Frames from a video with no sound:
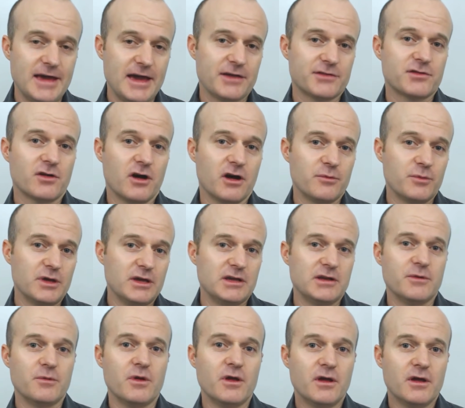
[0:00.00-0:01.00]
yes, I'm
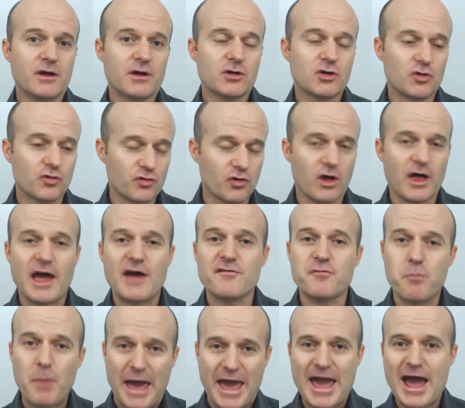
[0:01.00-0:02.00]
in control, I
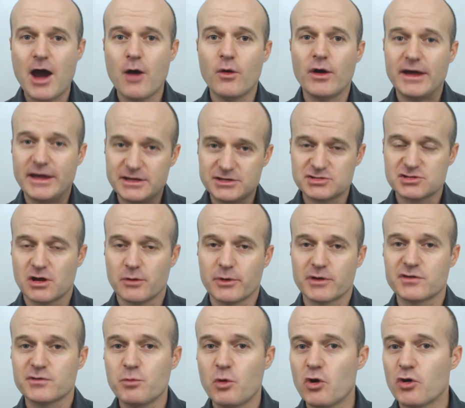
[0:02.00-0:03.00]
have power each time I
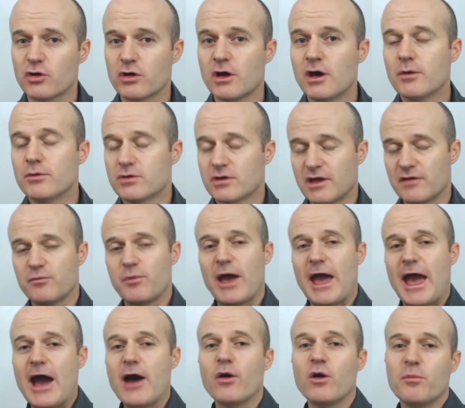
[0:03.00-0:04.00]
smoke. You can have
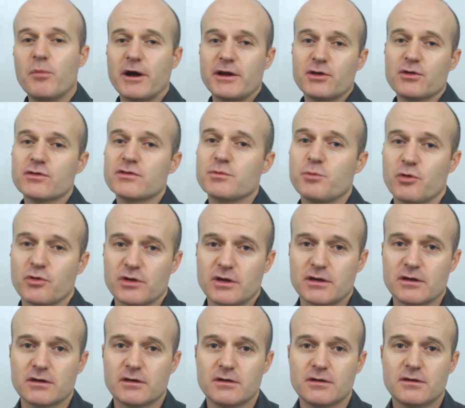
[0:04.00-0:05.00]
power by not
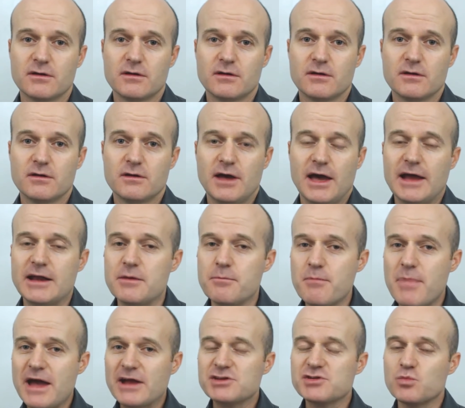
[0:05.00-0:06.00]
smoking. And
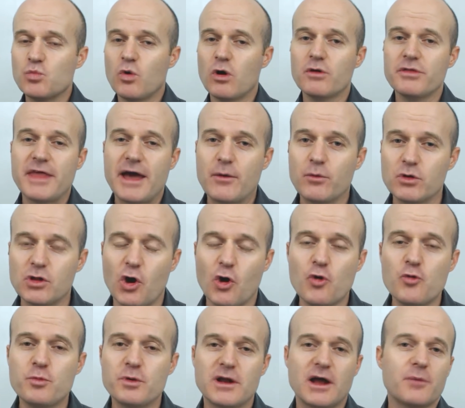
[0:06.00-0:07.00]
imagine what that will
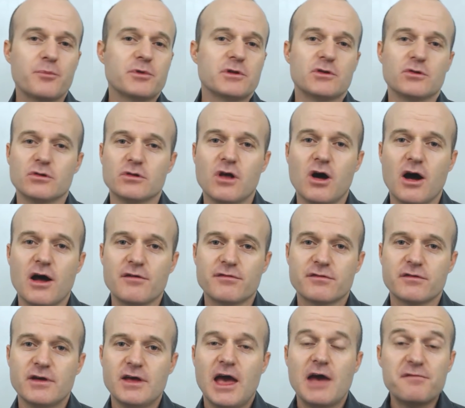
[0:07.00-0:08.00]
open up in your
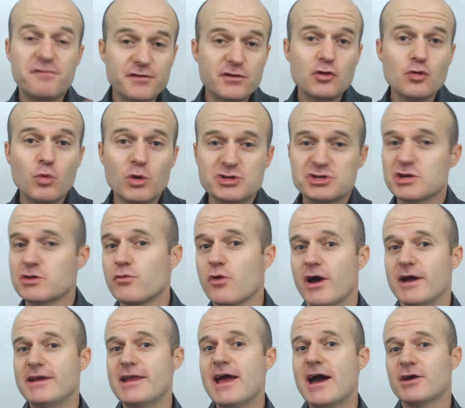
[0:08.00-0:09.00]
life. And for you watching
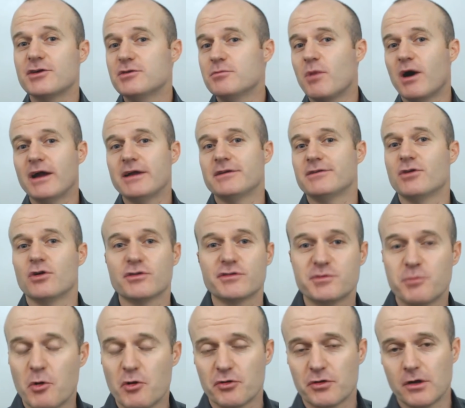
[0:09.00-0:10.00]
right now, you might not
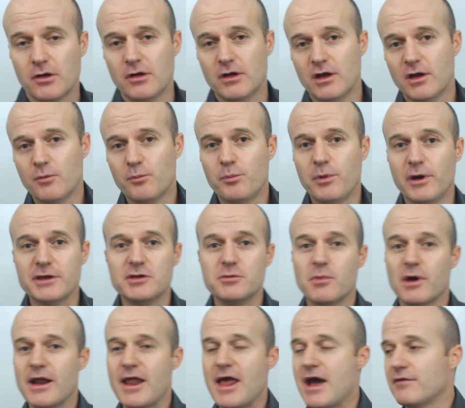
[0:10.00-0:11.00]
smoke but you
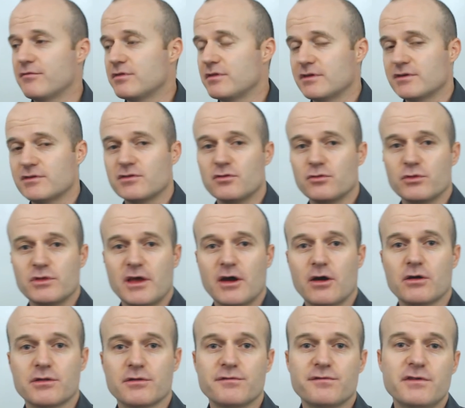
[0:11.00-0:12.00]
might have things to do with your
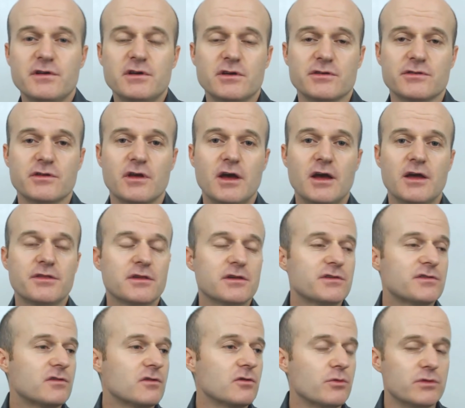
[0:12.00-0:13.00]
health and fitness,
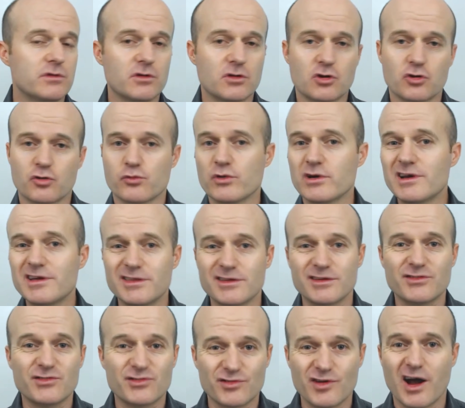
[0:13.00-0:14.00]
things to do with your career
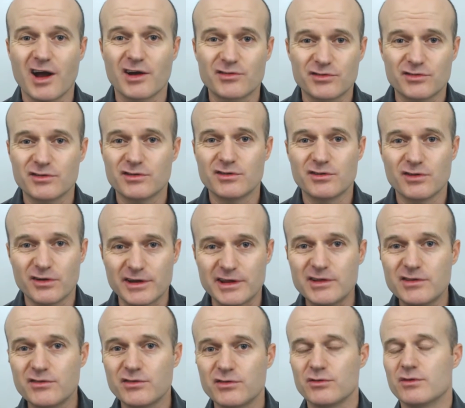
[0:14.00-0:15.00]
that sucks that you're not
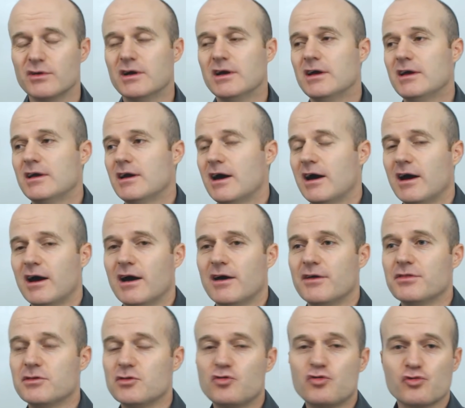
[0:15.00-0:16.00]
into.
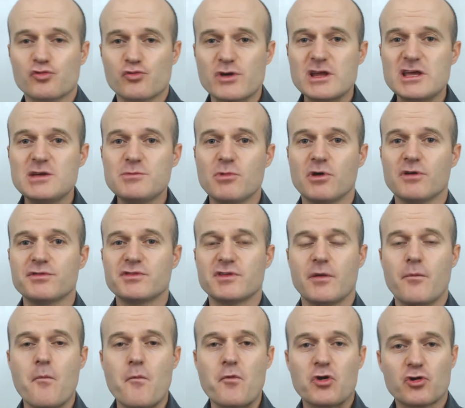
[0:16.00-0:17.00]
Uh, the dream of
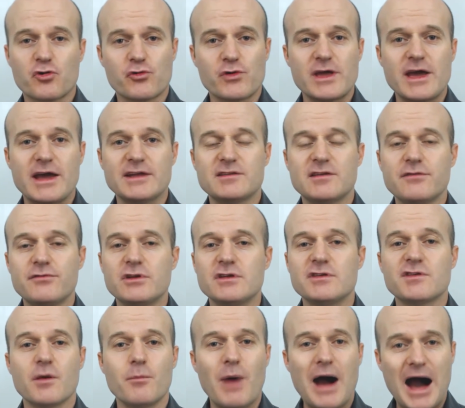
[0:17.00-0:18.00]
some creativity,
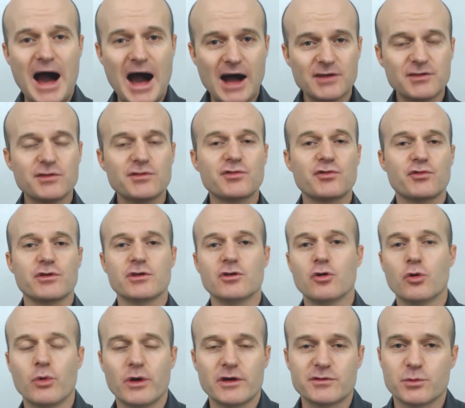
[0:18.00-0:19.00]
some artistry you
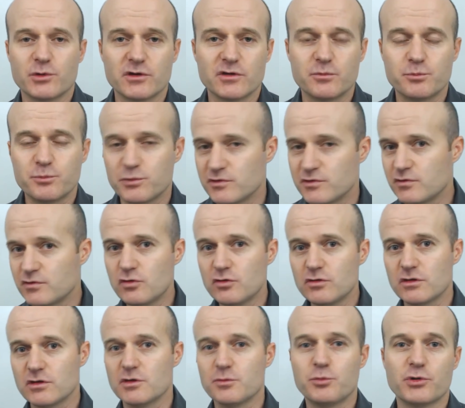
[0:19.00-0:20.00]
always want to pursue
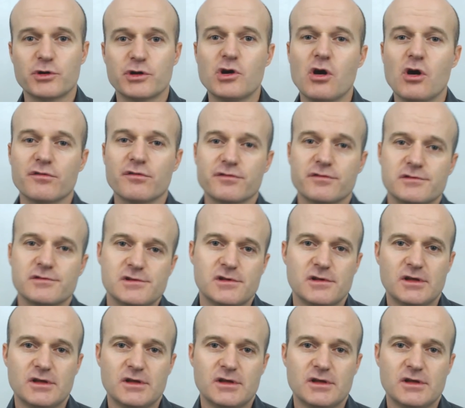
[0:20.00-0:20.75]
that you're putting off.